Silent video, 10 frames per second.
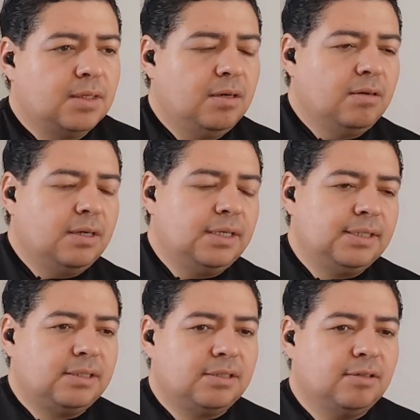Alright,
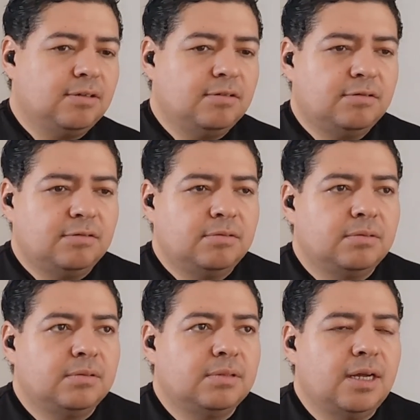so
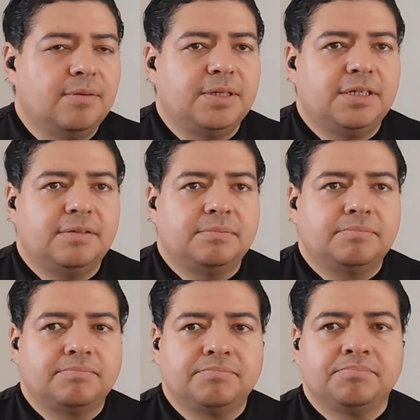I mean,
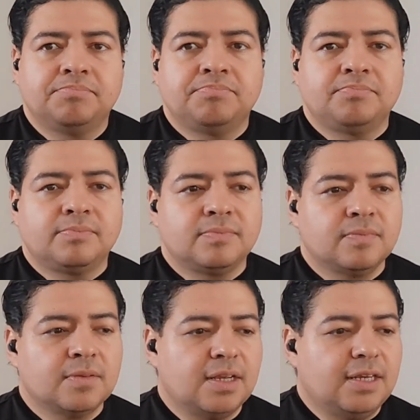
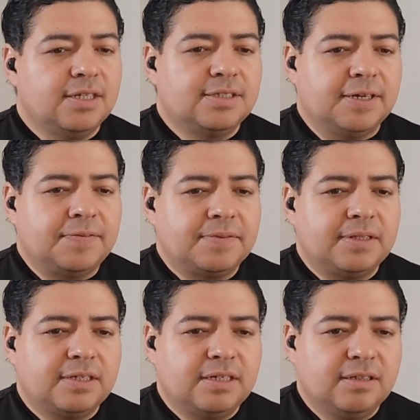it
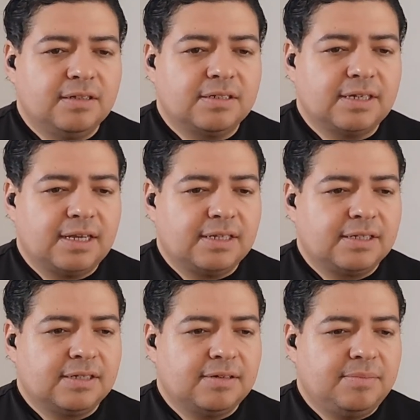definitely looks like this
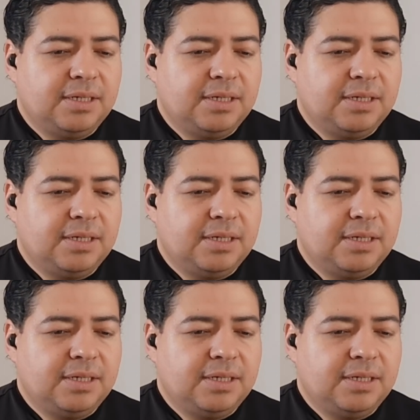is going